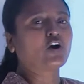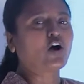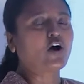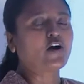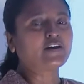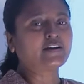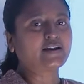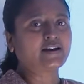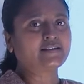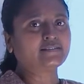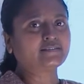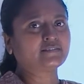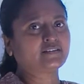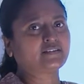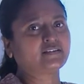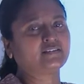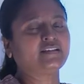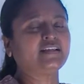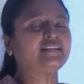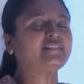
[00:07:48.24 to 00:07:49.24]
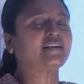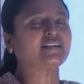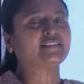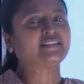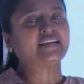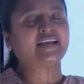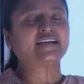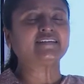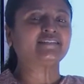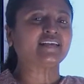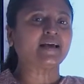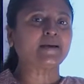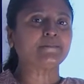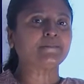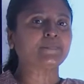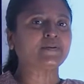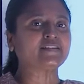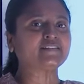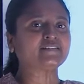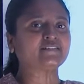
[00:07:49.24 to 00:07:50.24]
corals. These are the
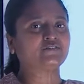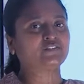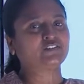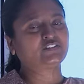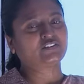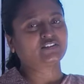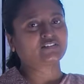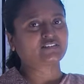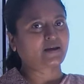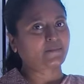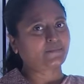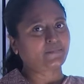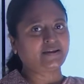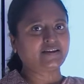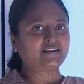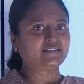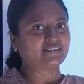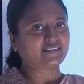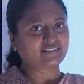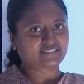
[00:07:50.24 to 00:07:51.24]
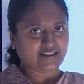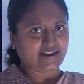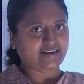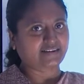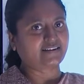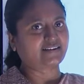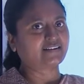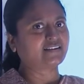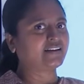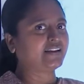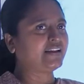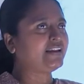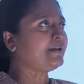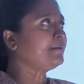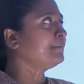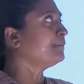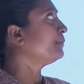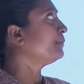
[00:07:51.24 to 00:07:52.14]
examples which is coming in this category.